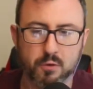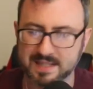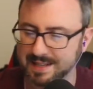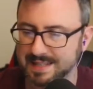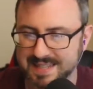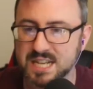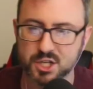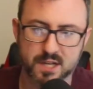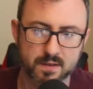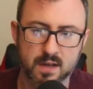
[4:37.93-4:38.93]
less
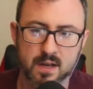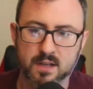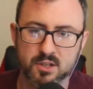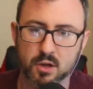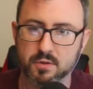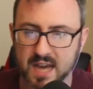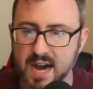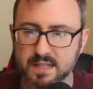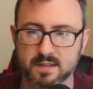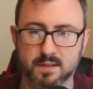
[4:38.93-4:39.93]
attention to those
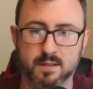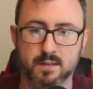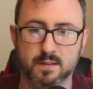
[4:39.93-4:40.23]
guys.